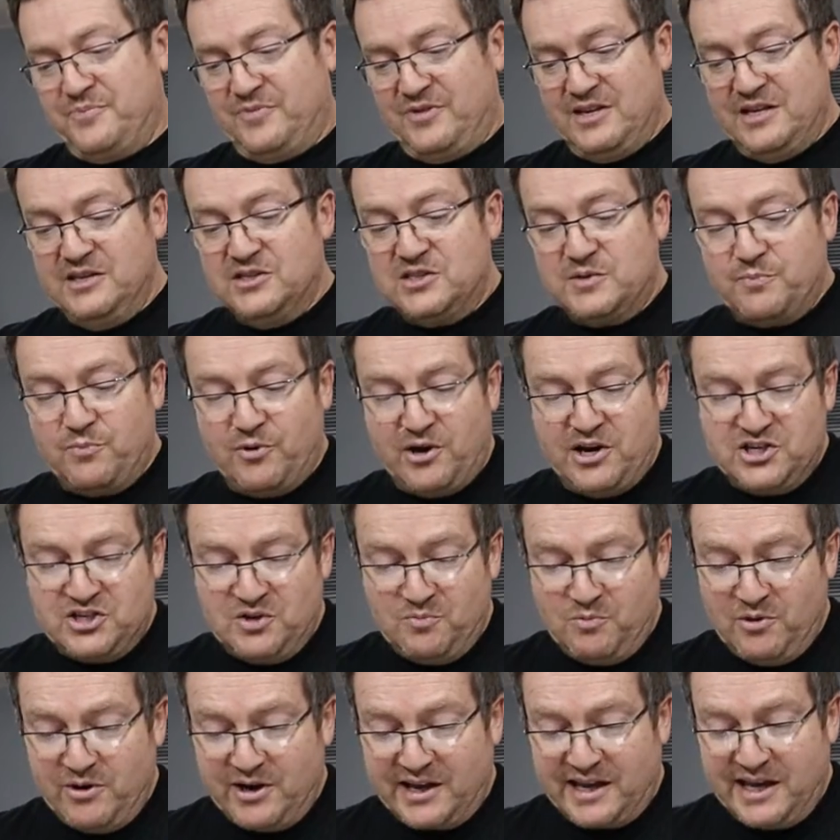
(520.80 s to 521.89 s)
the
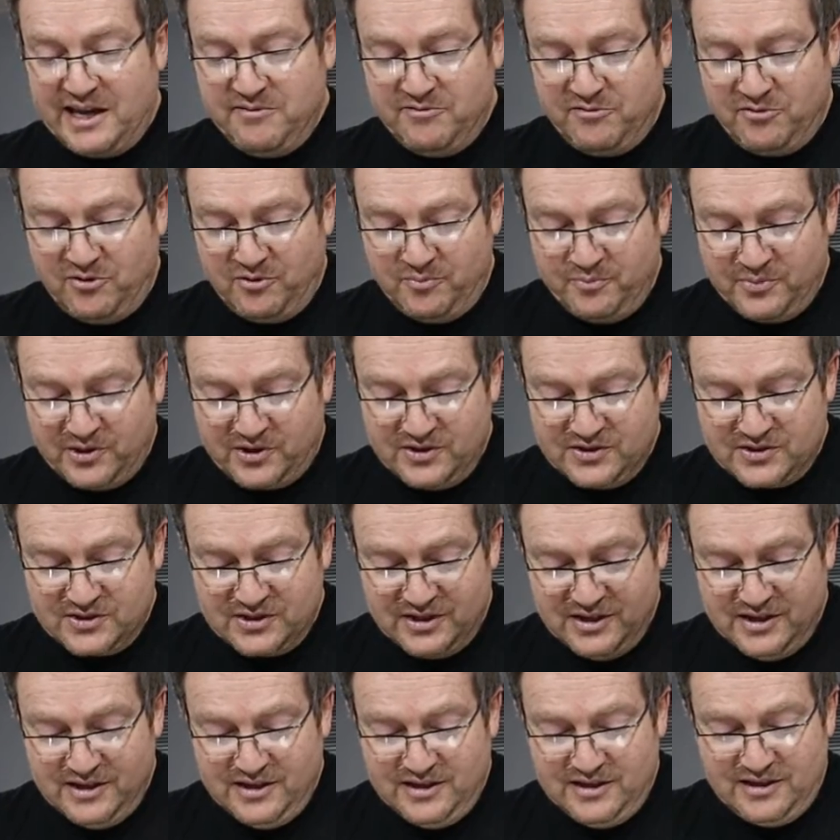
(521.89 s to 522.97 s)
inspiration where it came from,
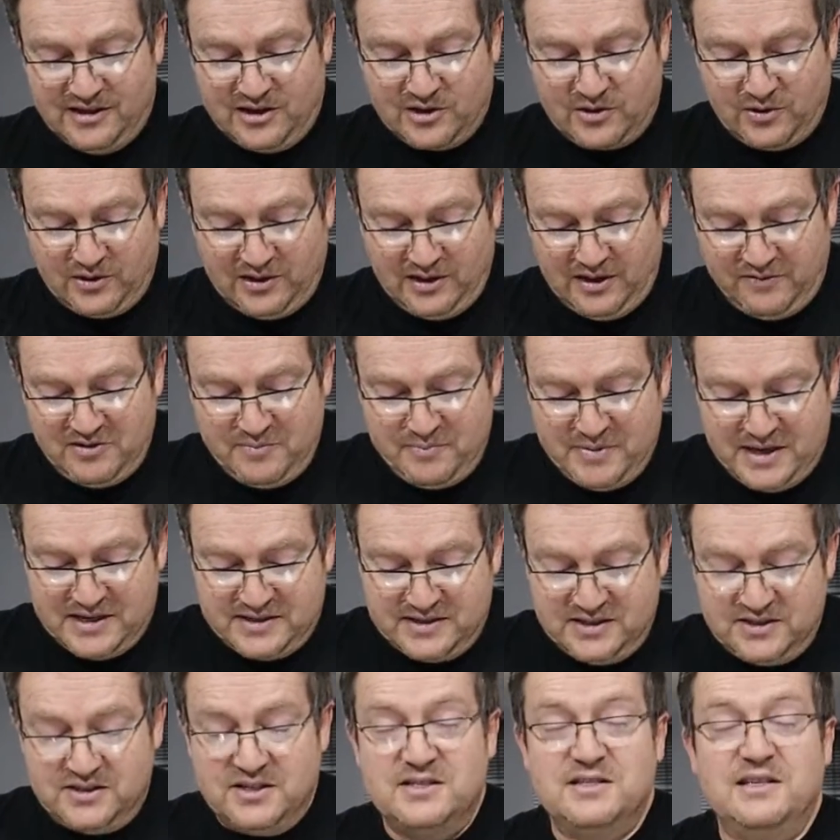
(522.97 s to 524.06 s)
because I got a lovely
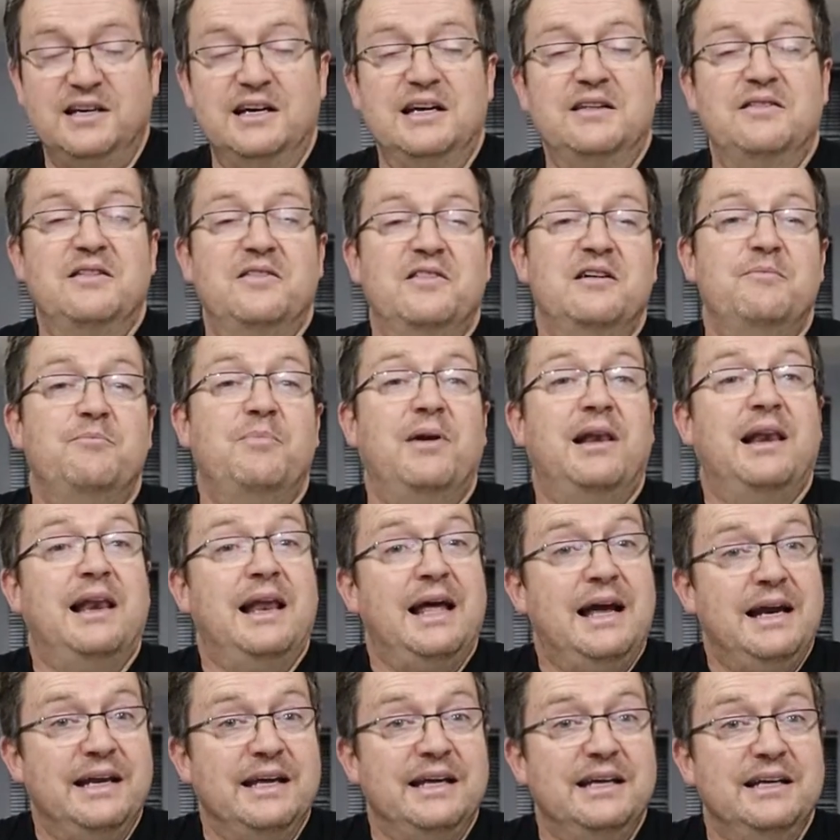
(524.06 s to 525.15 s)
message to say that they're
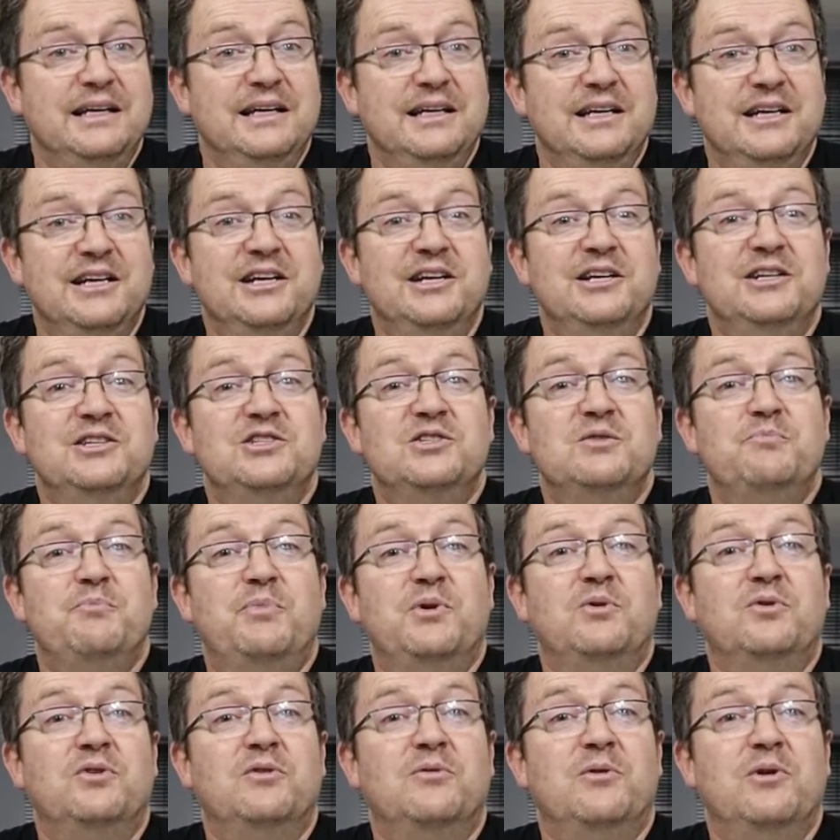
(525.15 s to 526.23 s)
planning to
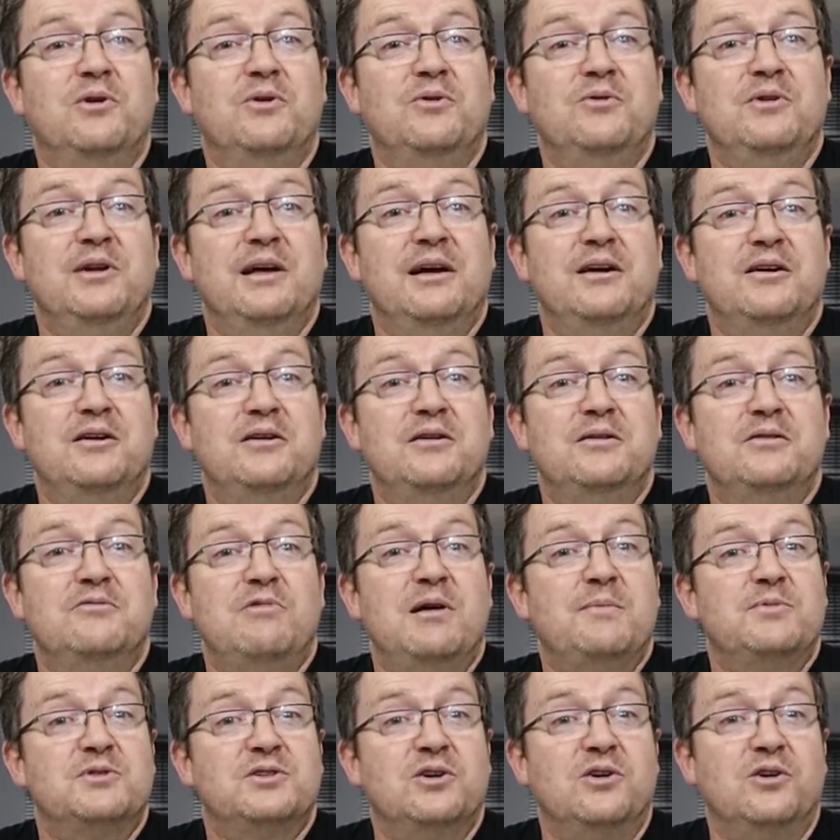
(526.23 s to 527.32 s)
build their own
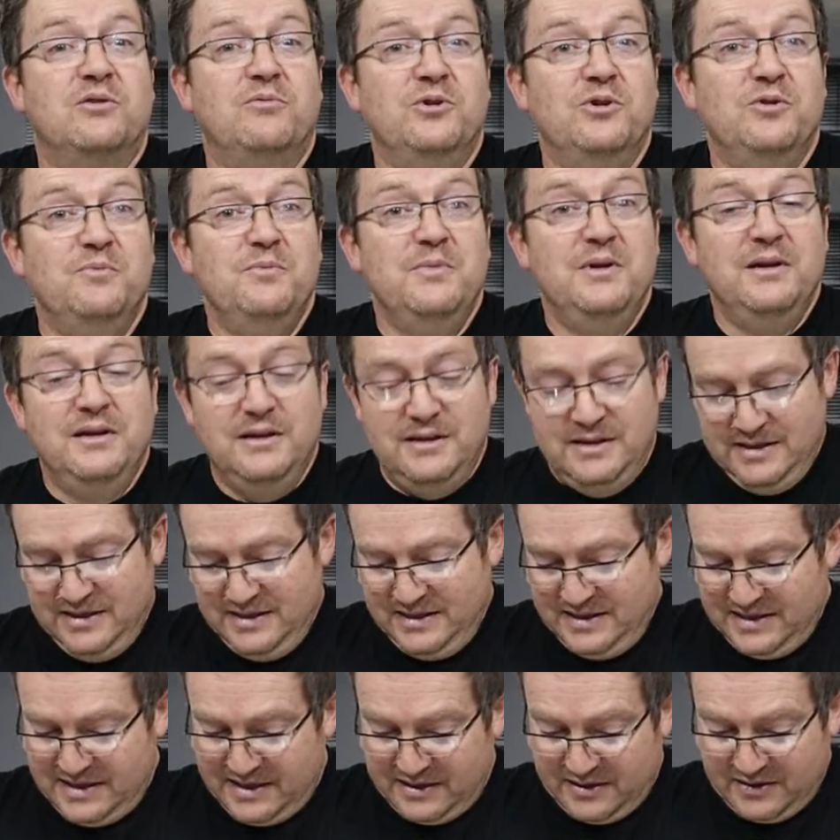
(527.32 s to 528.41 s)
reptile room,
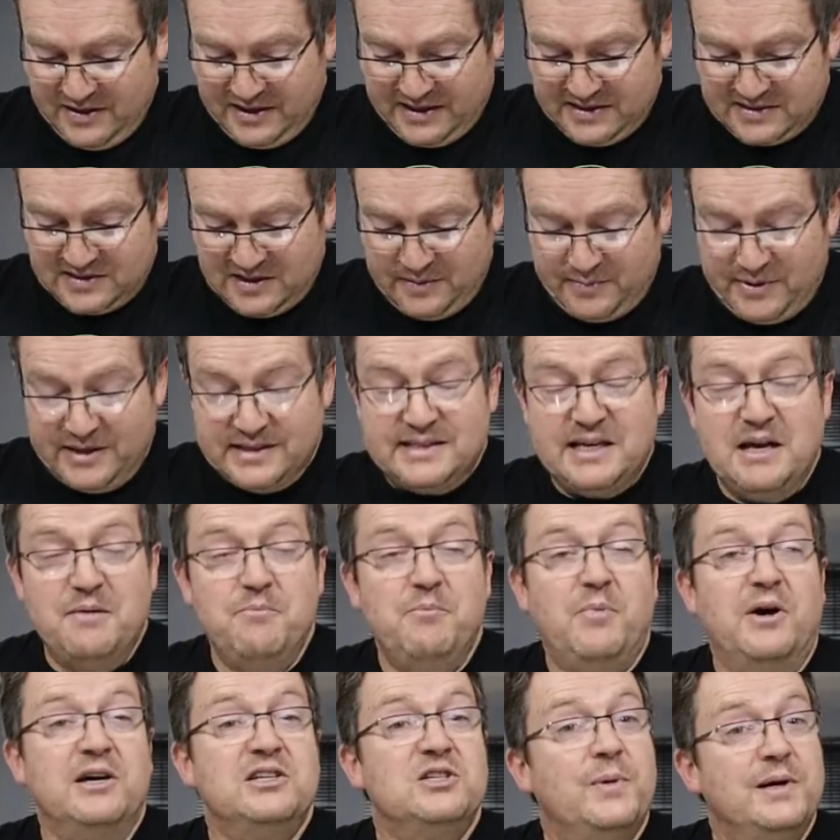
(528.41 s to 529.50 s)
and I think it's going to be a
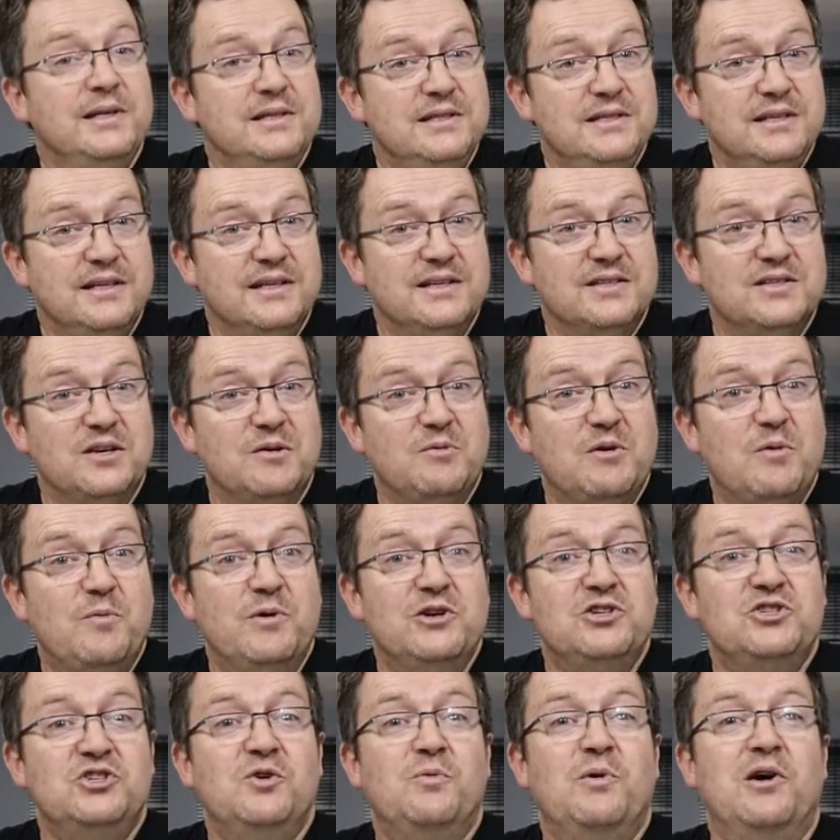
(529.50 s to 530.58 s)
10 by 20, so we
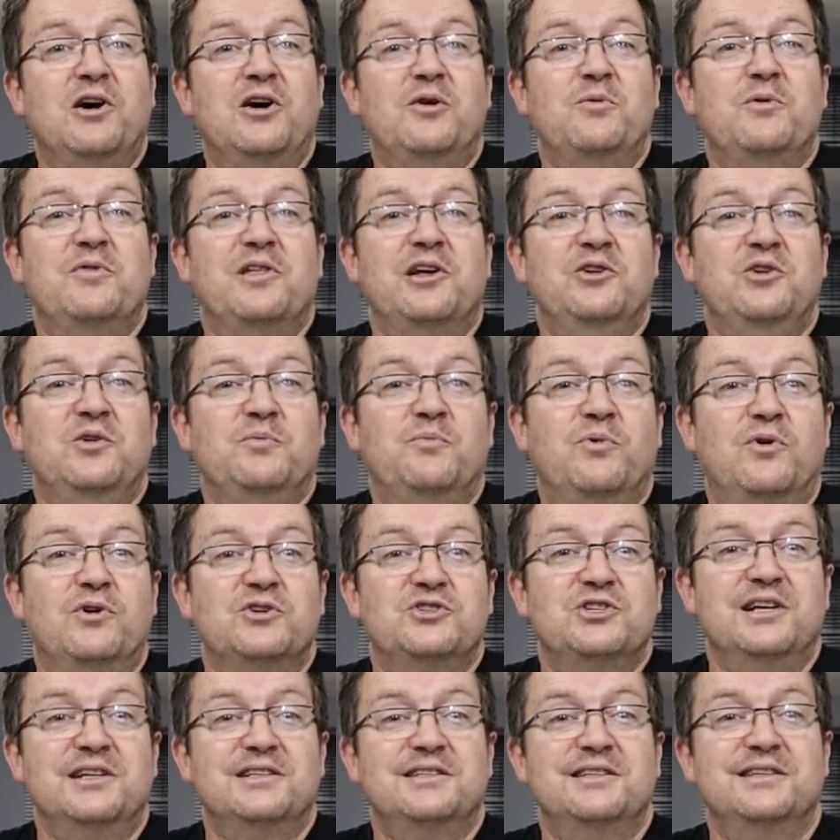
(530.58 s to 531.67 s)
wish you well with that new
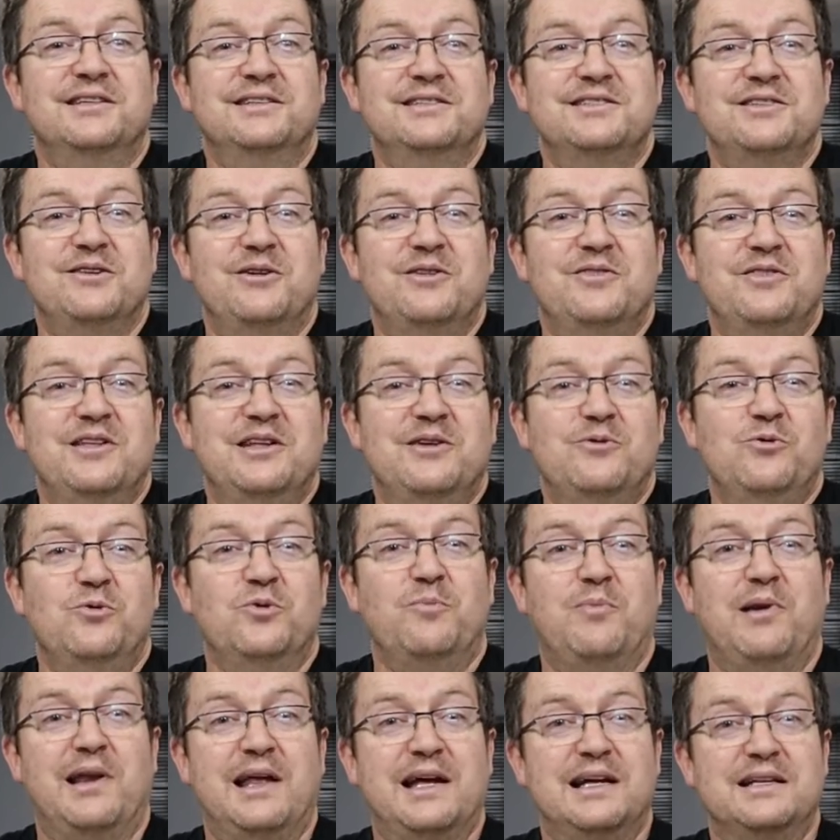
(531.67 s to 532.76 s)
project. So I think all the
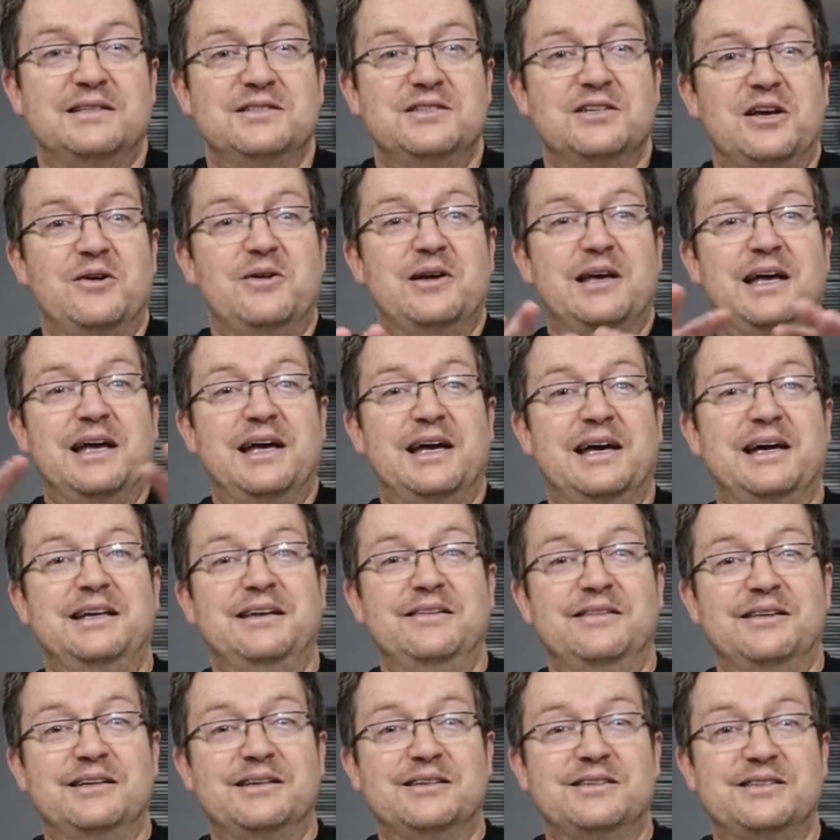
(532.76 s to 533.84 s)
plans are going ahead
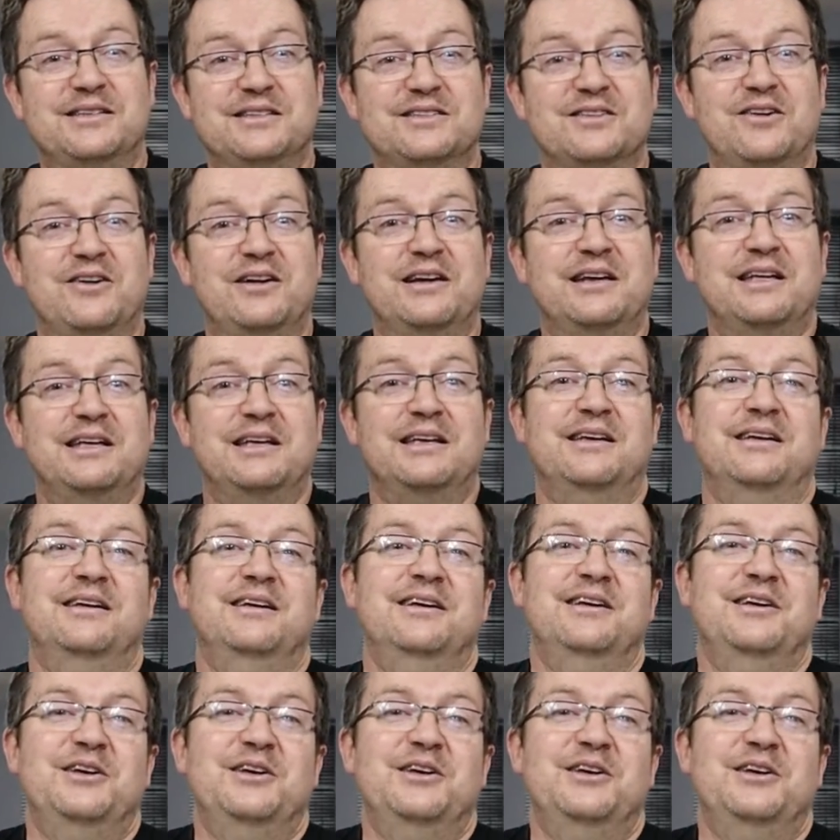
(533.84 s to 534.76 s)
and they're designing